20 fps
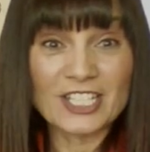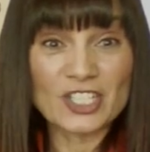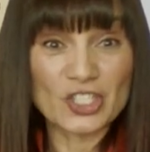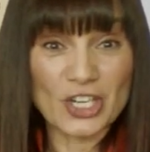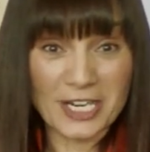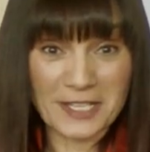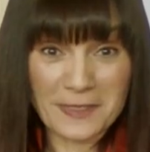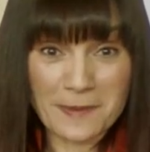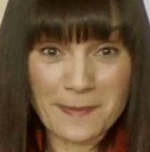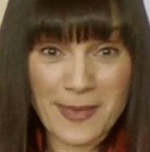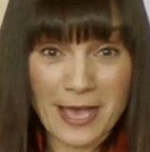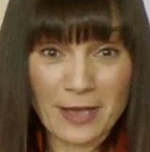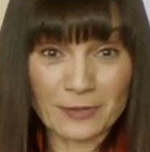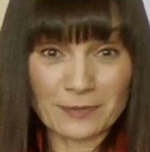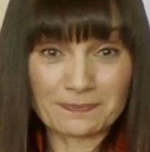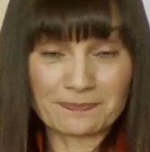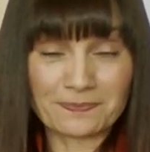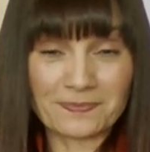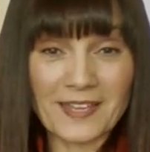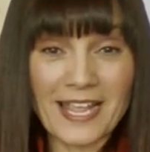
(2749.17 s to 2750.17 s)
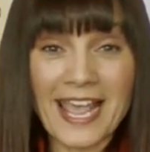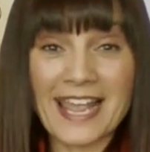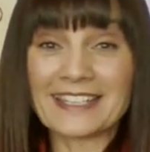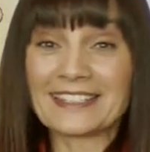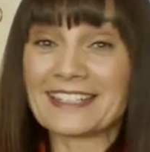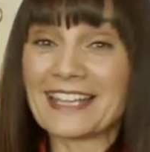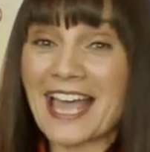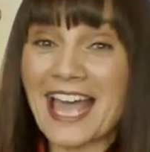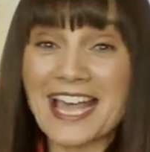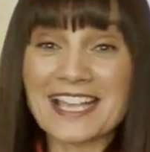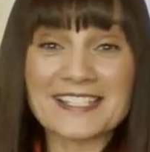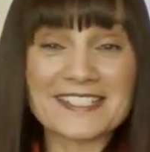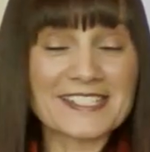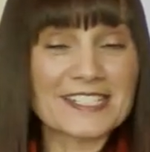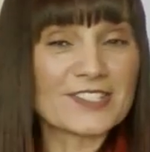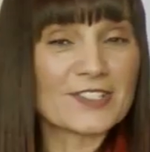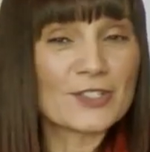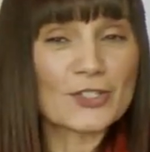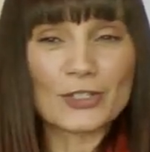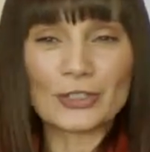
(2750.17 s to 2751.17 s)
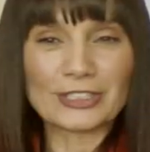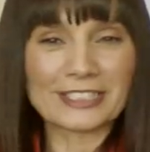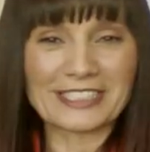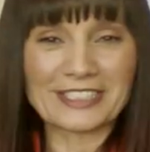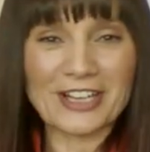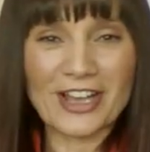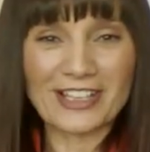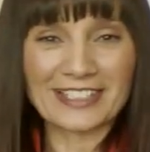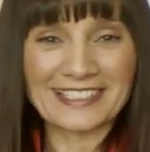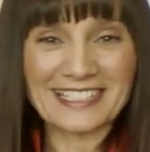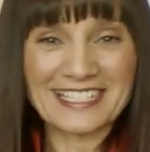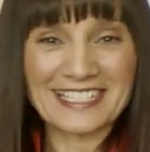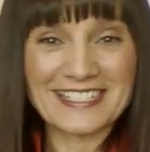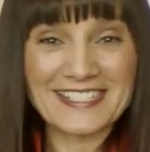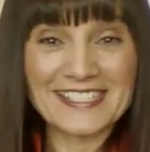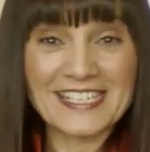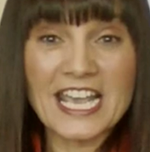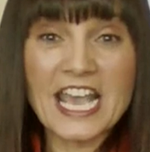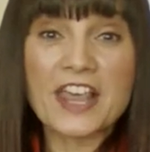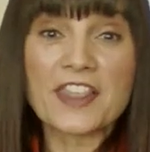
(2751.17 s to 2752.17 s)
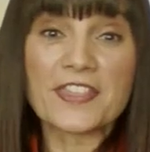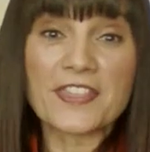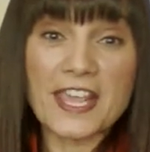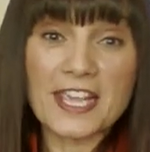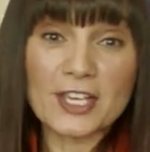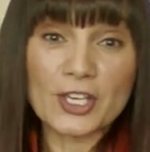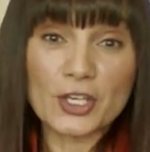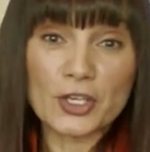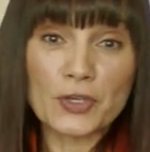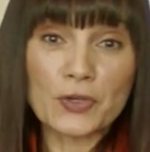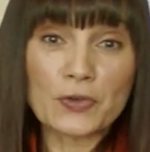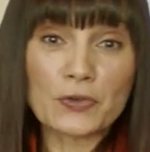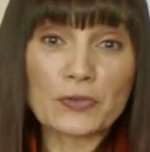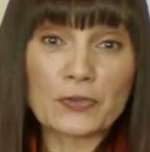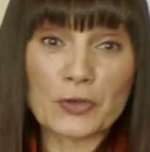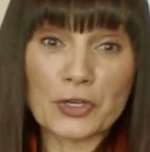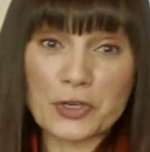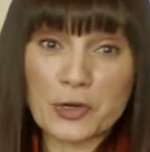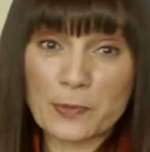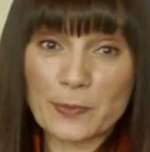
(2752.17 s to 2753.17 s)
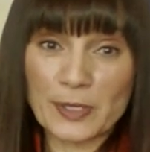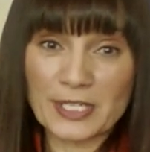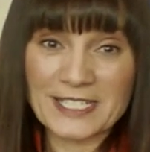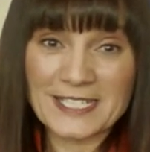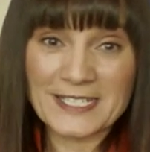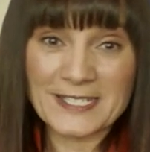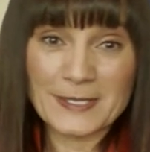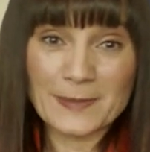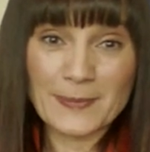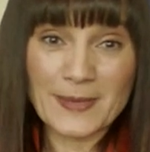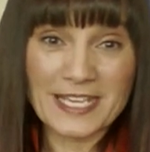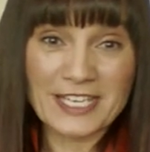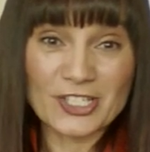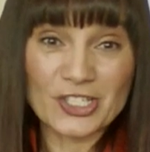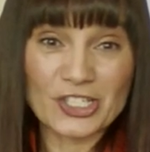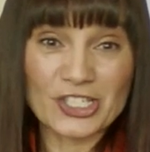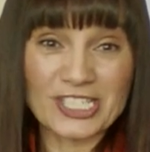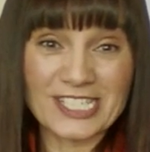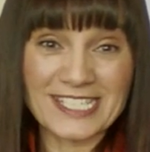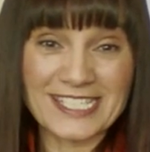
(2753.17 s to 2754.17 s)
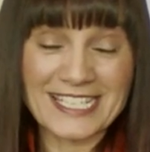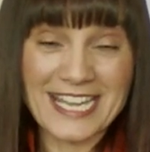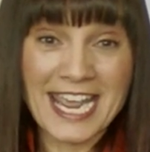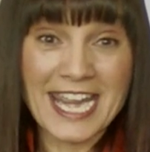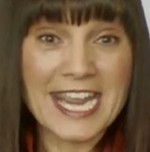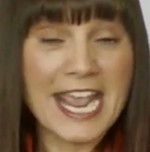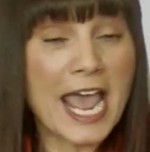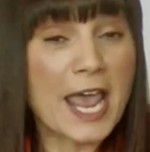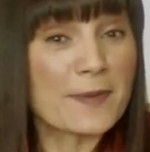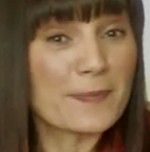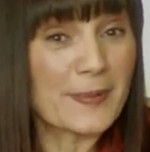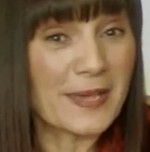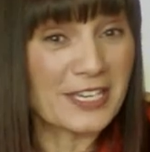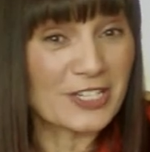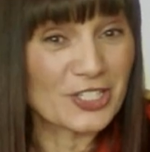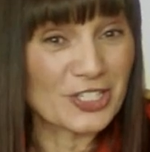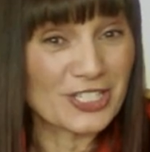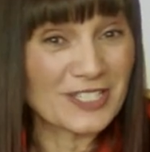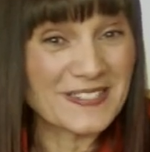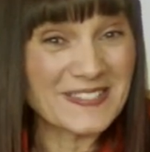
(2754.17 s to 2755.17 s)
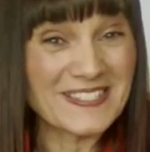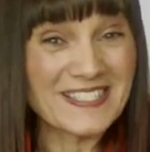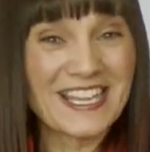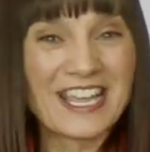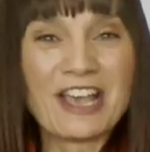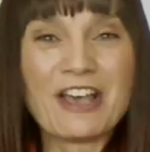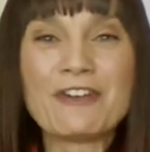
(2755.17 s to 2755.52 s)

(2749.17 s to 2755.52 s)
Check them out. And last and certainly not least, thank you for your participation today and patience.